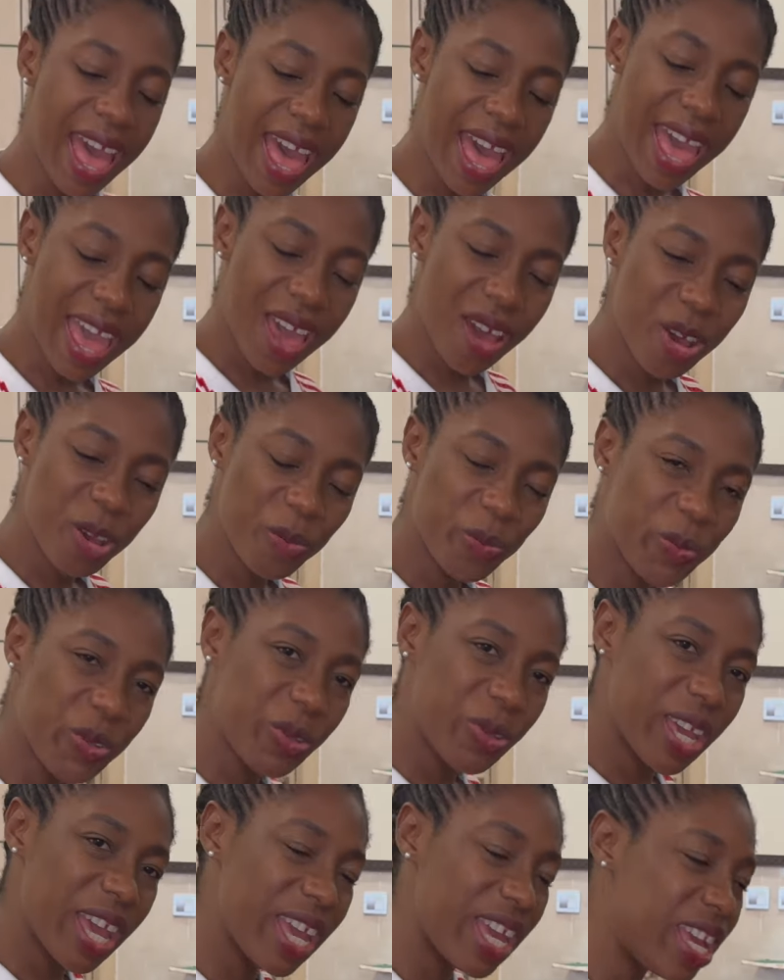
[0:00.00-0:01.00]
I hope
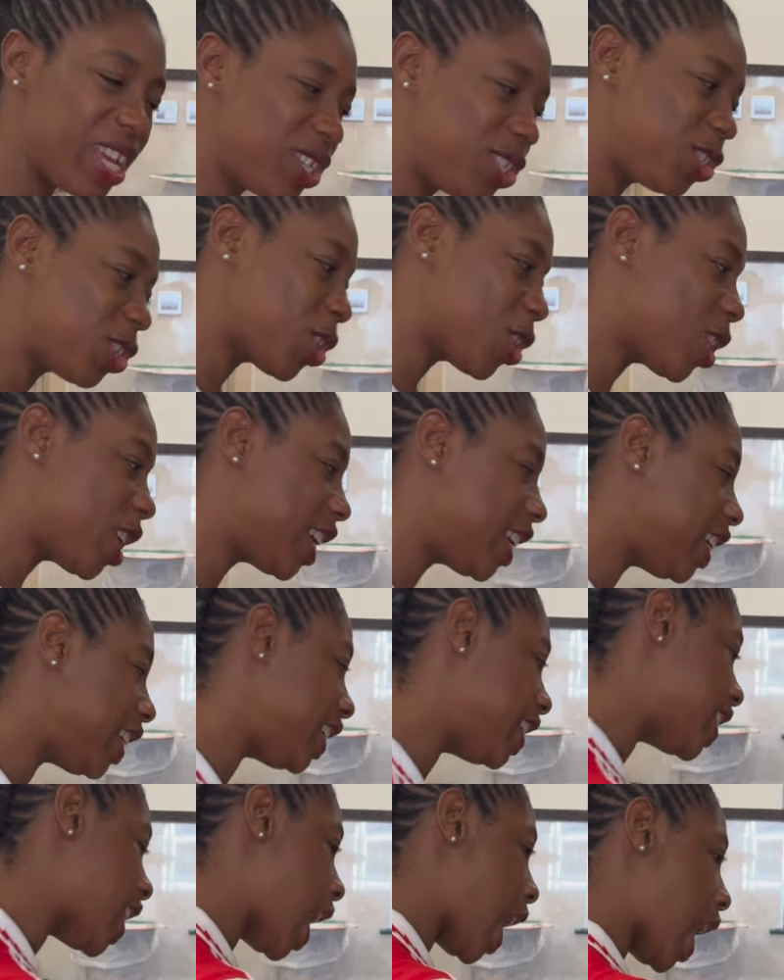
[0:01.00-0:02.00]
you enjoy
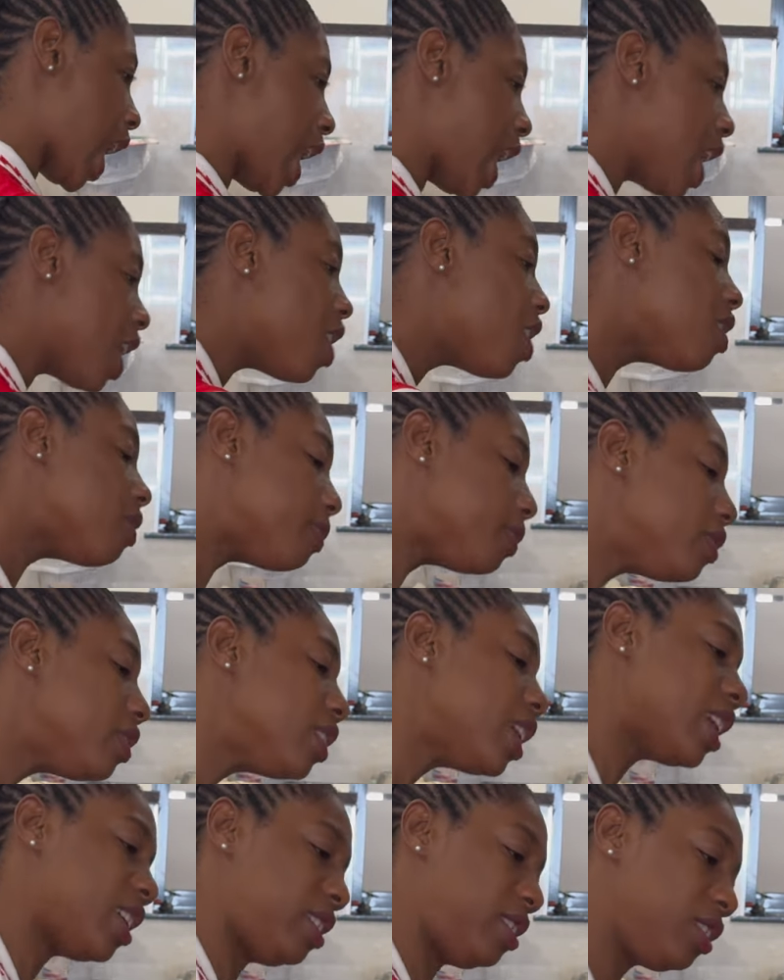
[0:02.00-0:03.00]
it. I hope
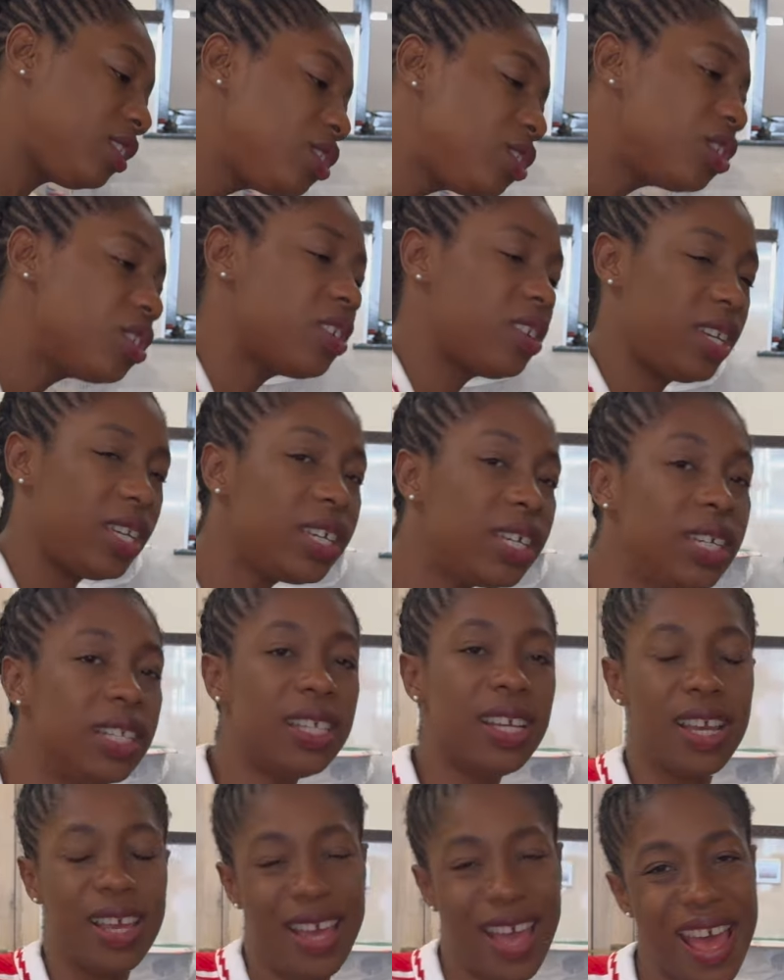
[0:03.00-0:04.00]
you enjoy
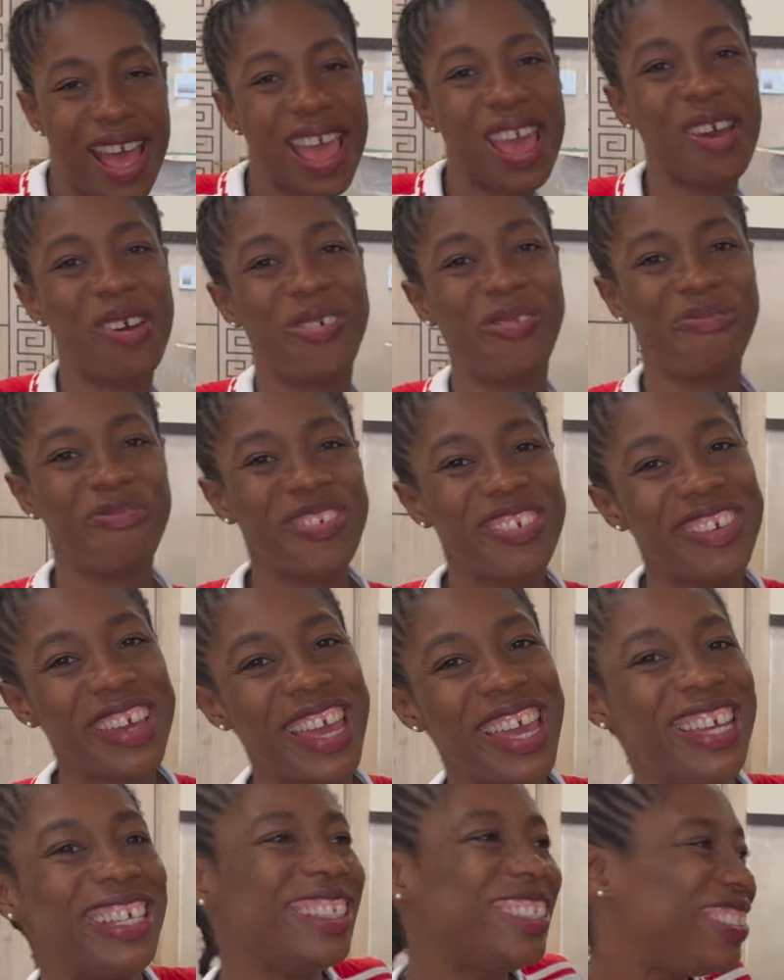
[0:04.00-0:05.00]
it. I hope you
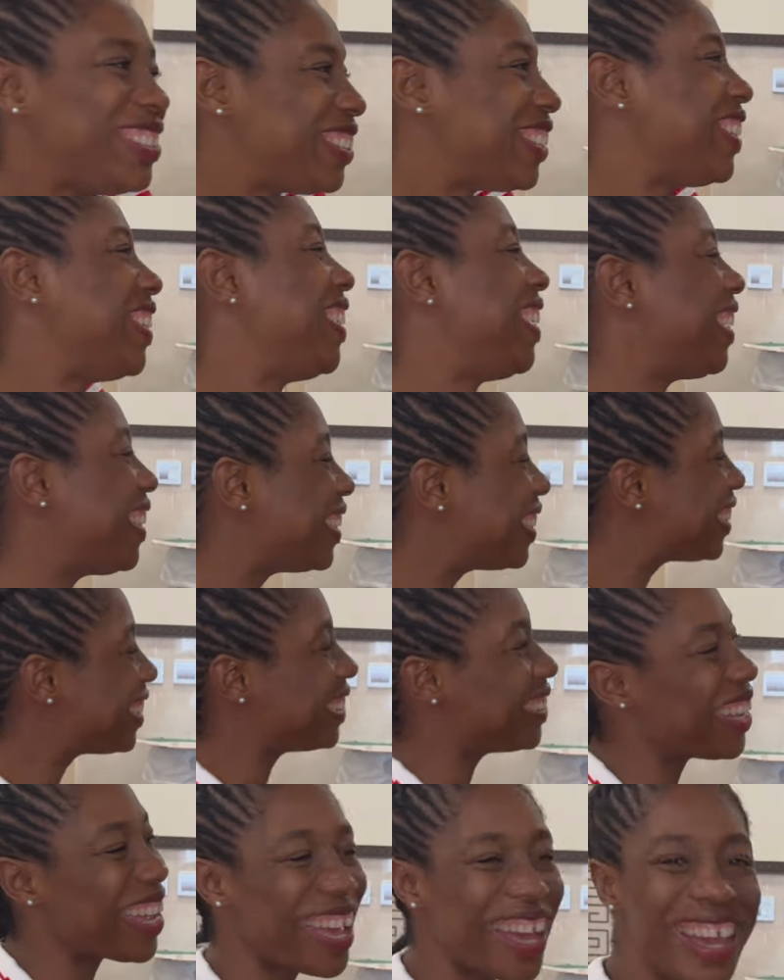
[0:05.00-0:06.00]
enjoy it.
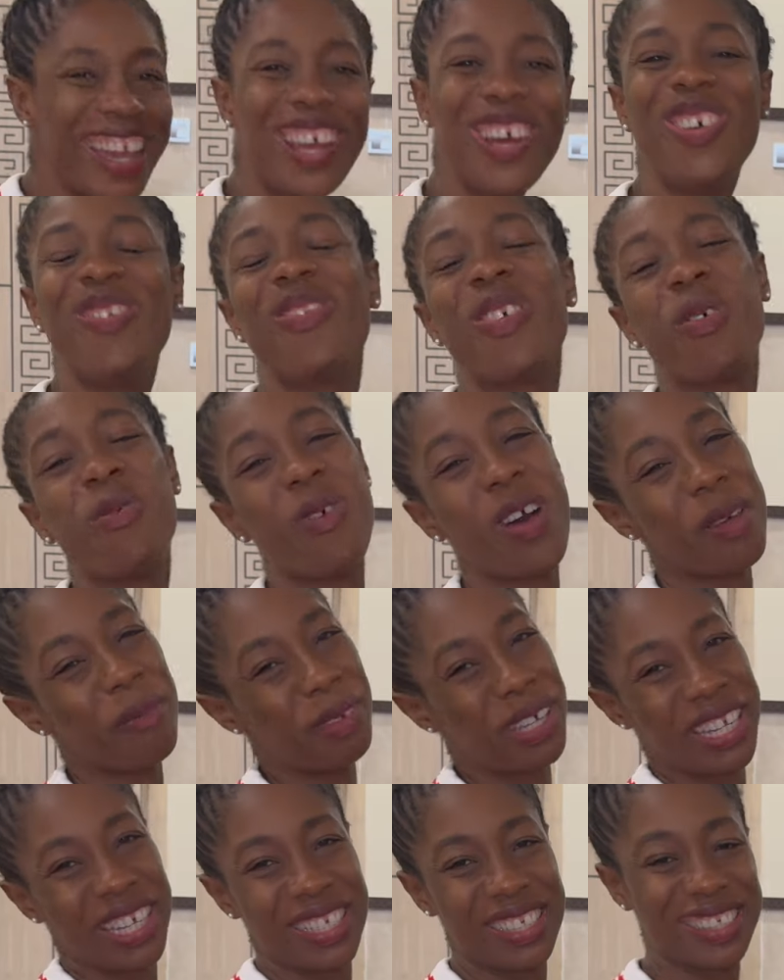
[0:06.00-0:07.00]
I hope. Why
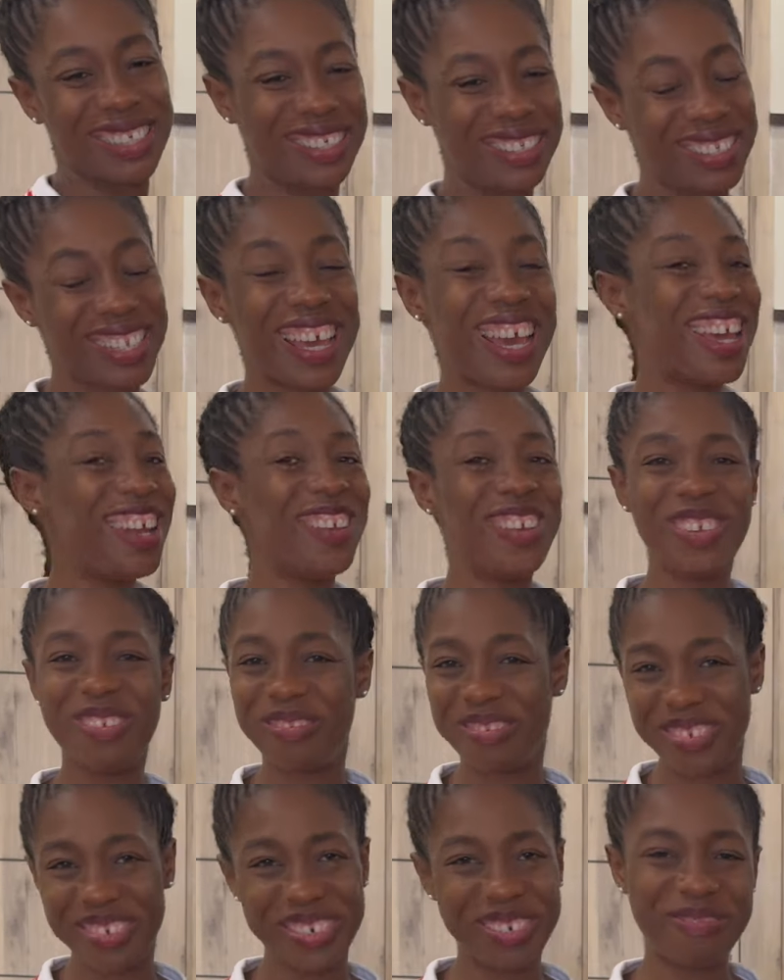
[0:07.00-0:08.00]
am I dancing? I don't
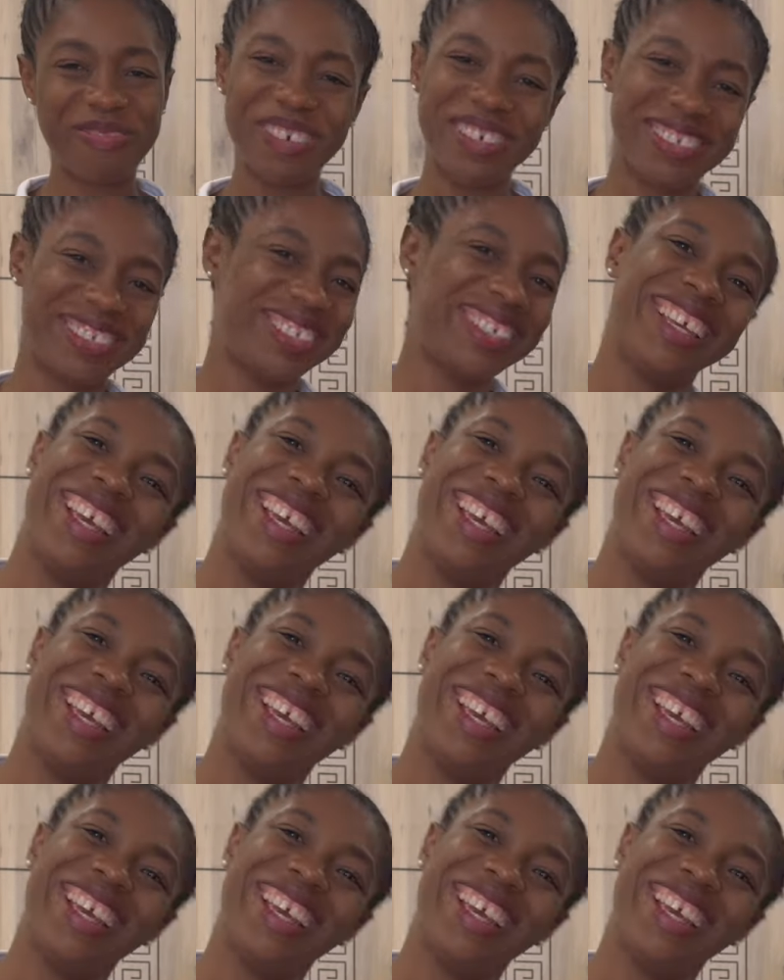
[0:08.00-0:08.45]
even know what.